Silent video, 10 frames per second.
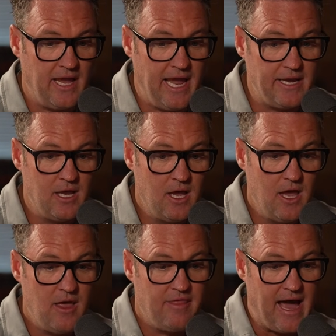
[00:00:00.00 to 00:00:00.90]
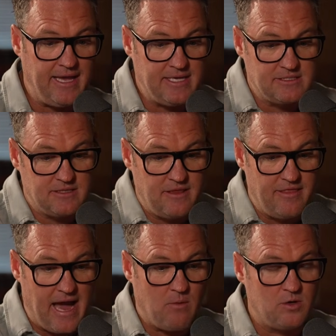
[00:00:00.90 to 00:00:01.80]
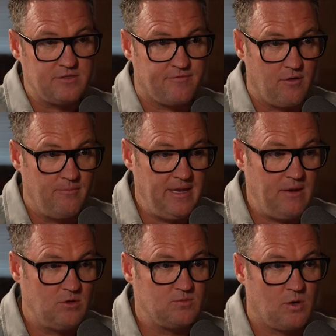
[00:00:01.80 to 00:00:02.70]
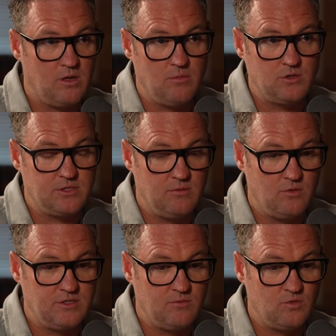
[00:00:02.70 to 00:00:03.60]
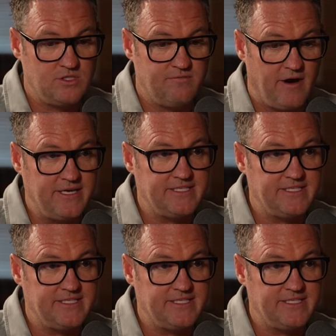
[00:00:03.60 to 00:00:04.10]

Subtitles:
And that was for me was one of the most was very